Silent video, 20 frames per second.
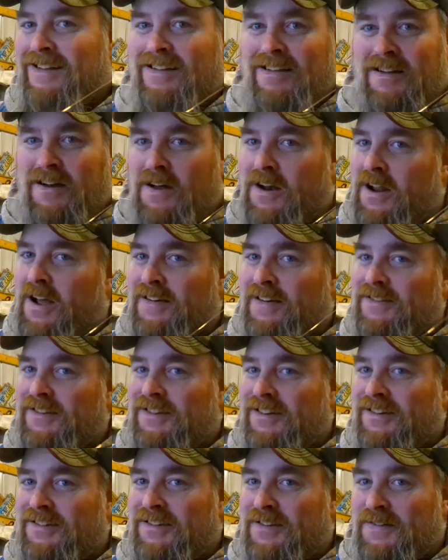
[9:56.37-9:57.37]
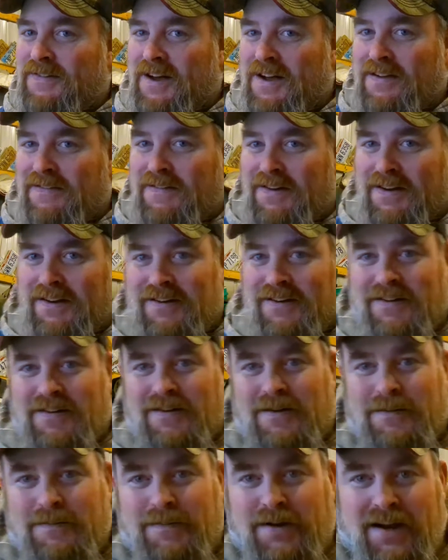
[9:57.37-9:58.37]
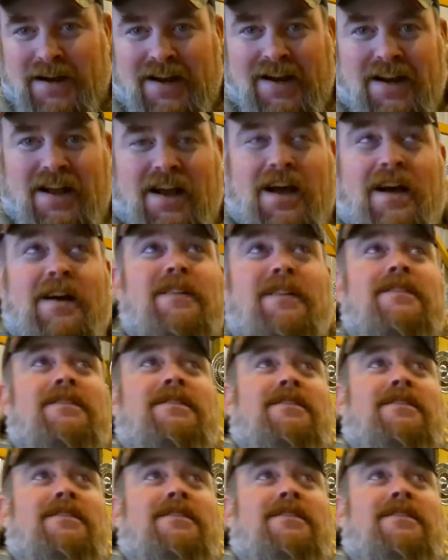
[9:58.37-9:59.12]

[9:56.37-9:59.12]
Gotta have a 6500 on it. But anyhow,